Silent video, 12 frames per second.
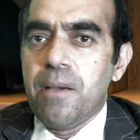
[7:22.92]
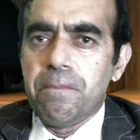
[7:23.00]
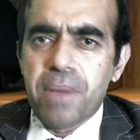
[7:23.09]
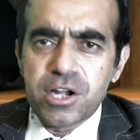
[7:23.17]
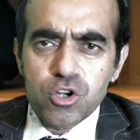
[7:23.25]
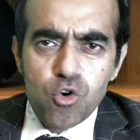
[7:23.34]

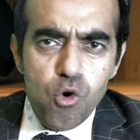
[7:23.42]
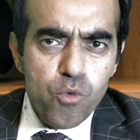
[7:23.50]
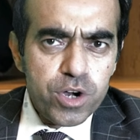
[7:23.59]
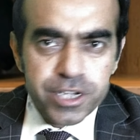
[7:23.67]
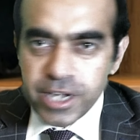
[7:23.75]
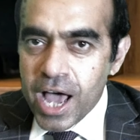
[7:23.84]
But over
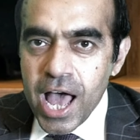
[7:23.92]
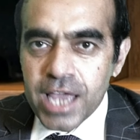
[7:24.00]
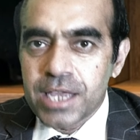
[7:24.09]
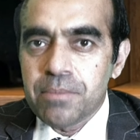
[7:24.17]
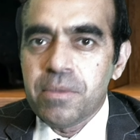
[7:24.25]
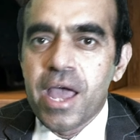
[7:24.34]

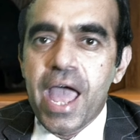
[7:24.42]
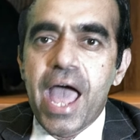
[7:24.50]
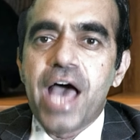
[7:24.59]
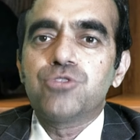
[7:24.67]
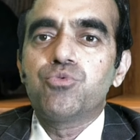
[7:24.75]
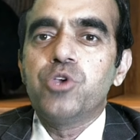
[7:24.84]
time,
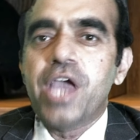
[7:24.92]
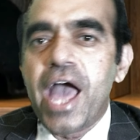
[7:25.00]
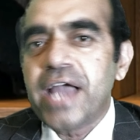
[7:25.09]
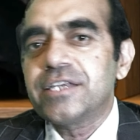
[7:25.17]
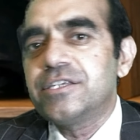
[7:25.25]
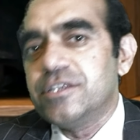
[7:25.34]
as we
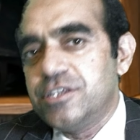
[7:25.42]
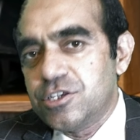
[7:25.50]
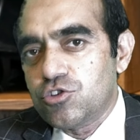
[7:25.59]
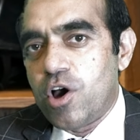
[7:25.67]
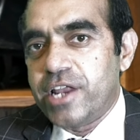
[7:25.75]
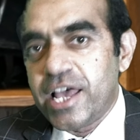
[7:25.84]
act
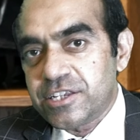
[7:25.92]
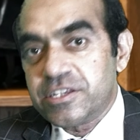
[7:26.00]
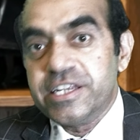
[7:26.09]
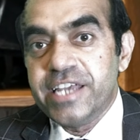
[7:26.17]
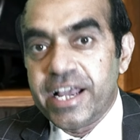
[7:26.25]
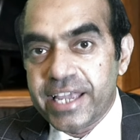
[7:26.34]

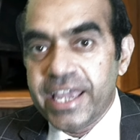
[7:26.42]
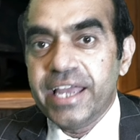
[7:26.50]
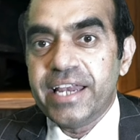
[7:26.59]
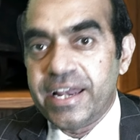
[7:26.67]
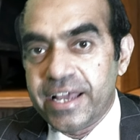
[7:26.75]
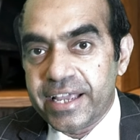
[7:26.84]
dishonestly again
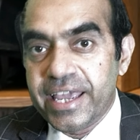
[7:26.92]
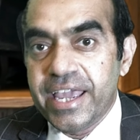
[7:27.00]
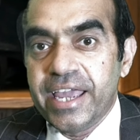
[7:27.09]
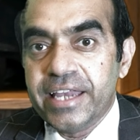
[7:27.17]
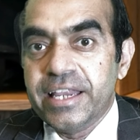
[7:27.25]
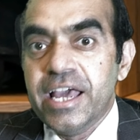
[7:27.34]
and
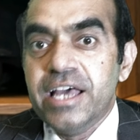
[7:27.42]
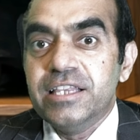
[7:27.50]
again,